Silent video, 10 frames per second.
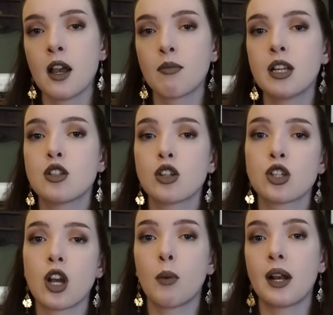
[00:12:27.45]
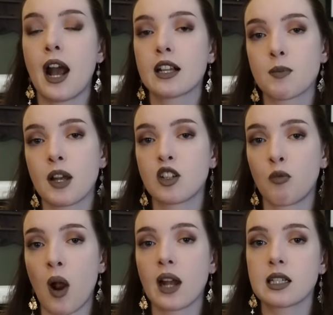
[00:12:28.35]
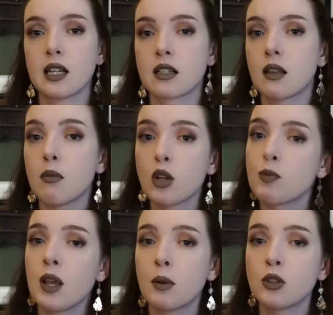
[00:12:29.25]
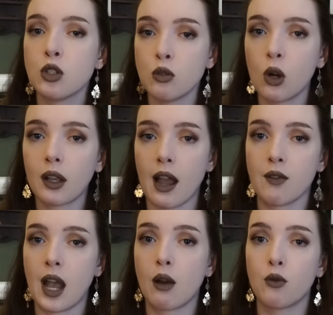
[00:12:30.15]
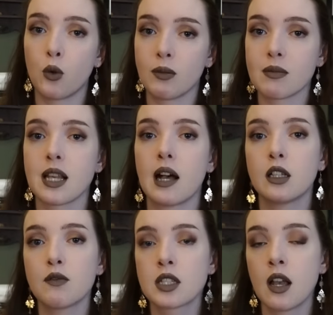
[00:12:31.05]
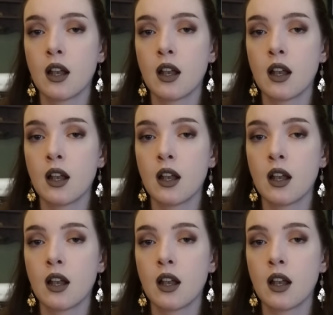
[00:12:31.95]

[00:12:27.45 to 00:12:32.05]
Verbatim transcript: but it does show an aspect of practice that most people do not carry out for themselves.